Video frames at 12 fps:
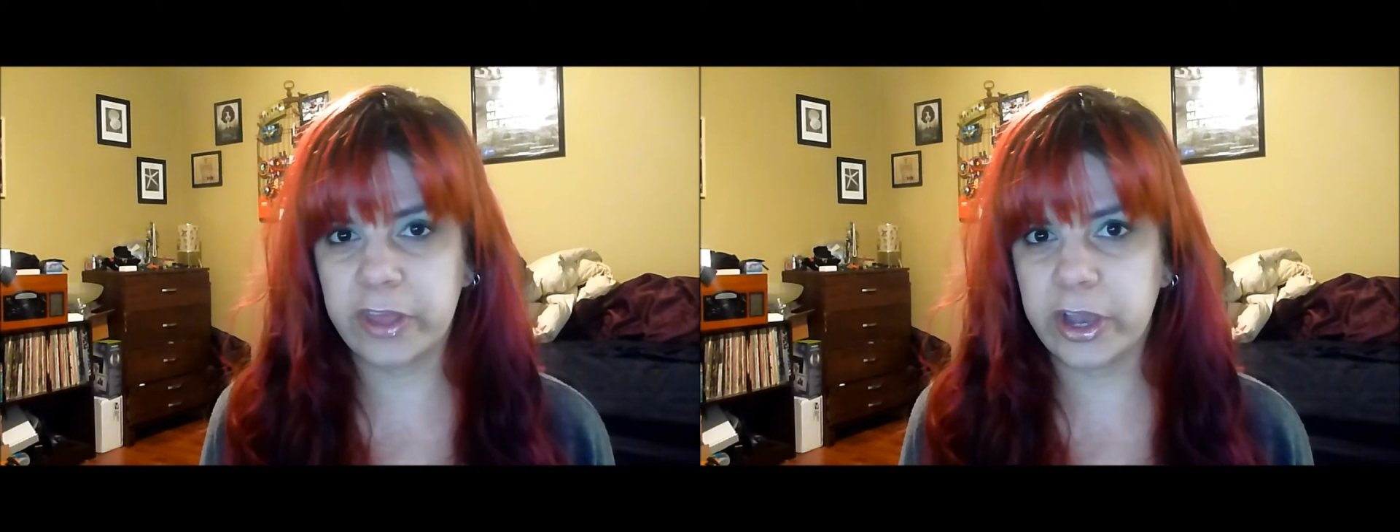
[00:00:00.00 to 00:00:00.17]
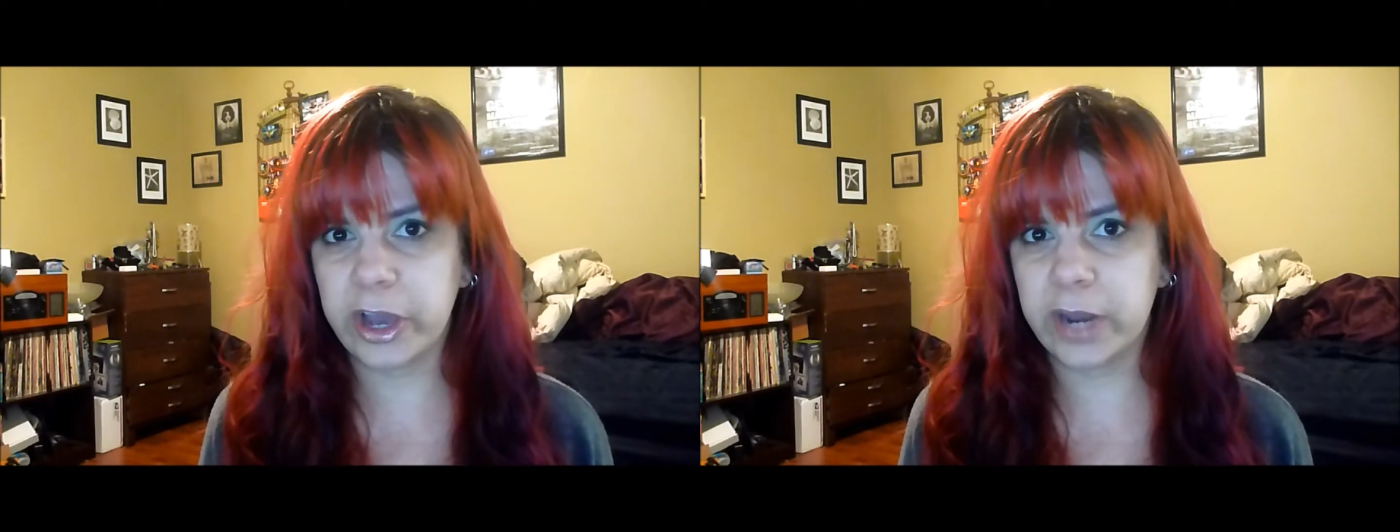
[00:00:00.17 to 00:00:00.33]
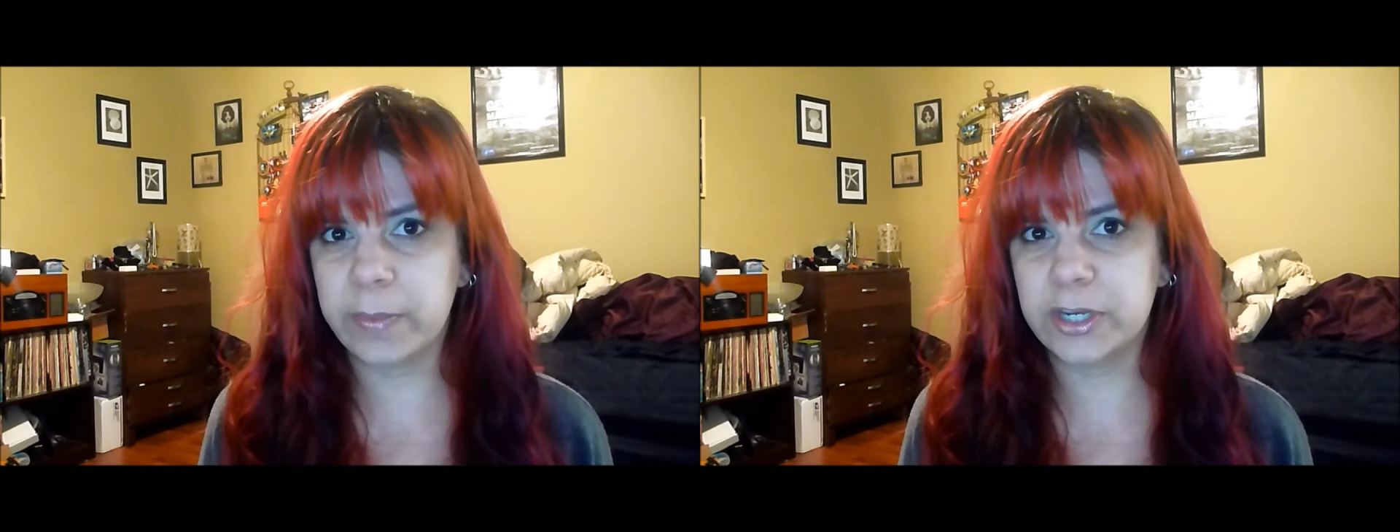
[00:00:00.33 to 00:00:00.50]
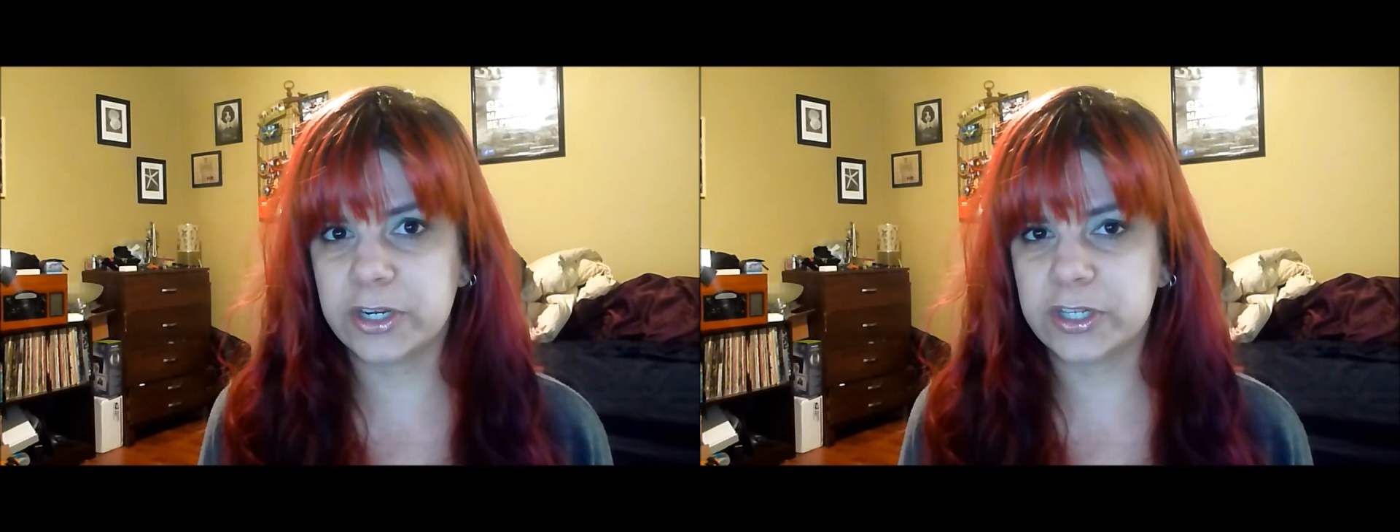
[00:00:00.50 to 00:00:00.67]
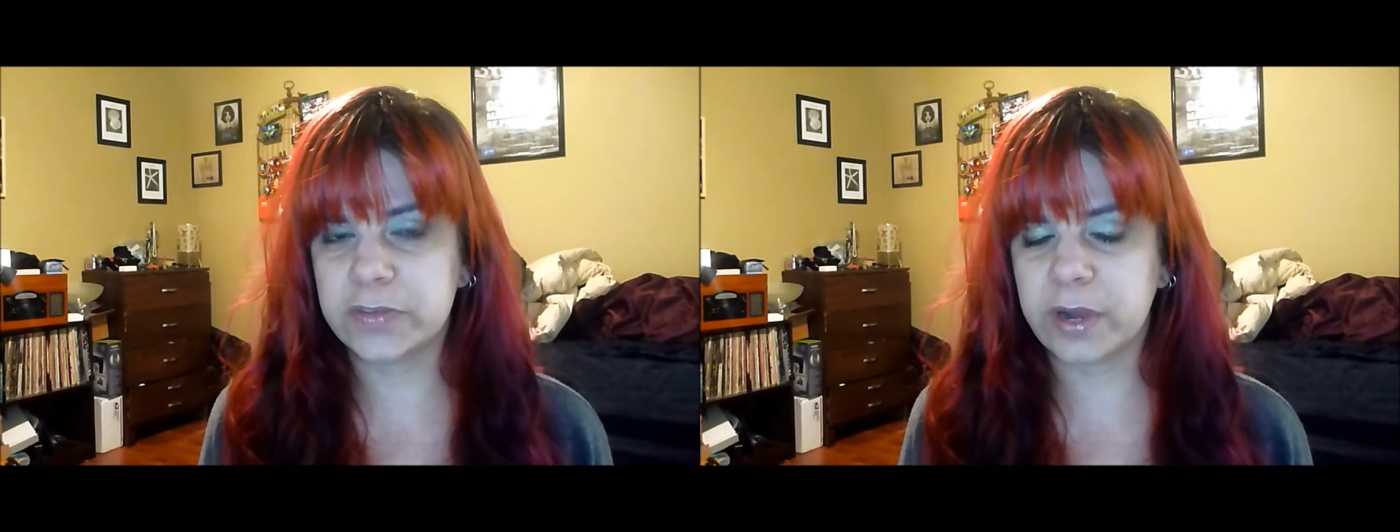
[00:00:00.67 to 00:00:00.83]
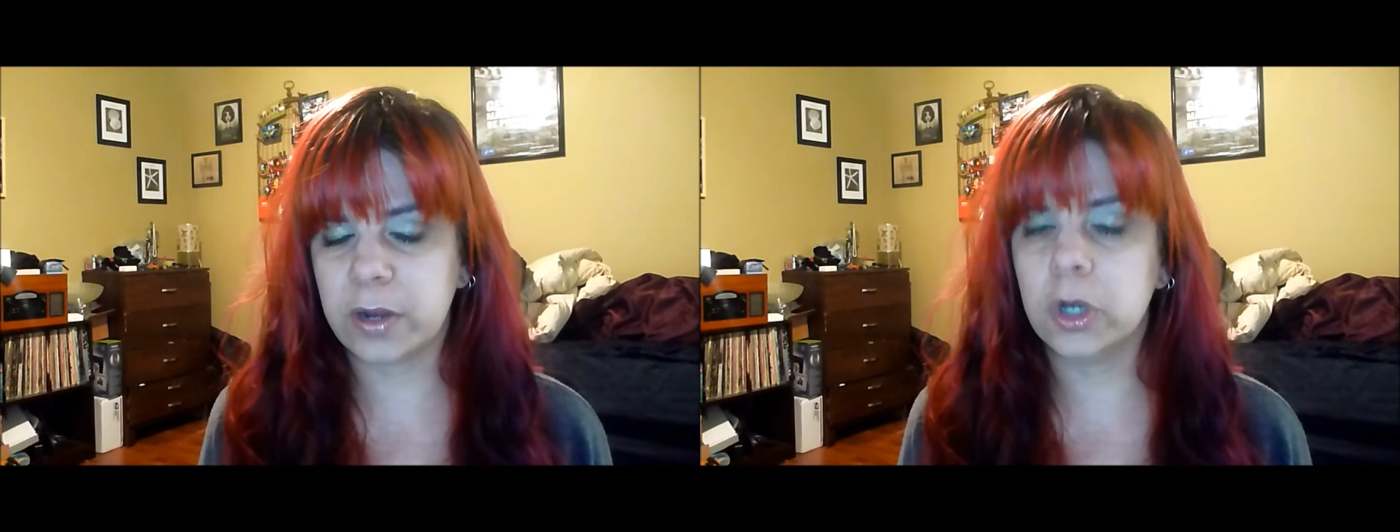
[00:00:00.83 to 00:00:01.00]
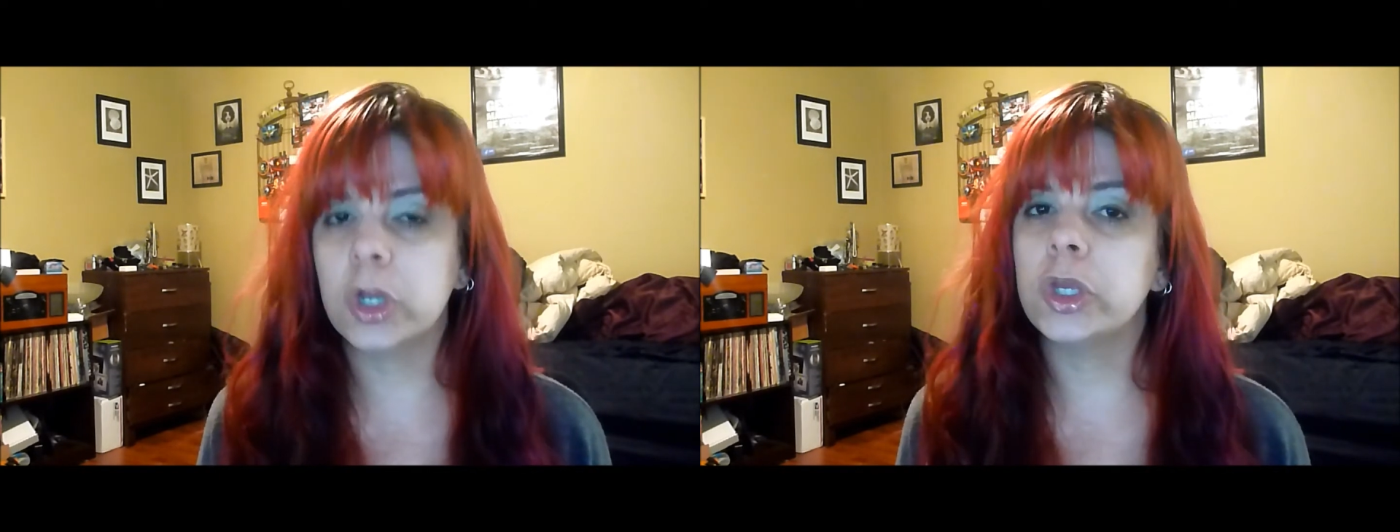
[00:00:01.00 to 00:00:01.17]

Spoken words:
the economy turns around,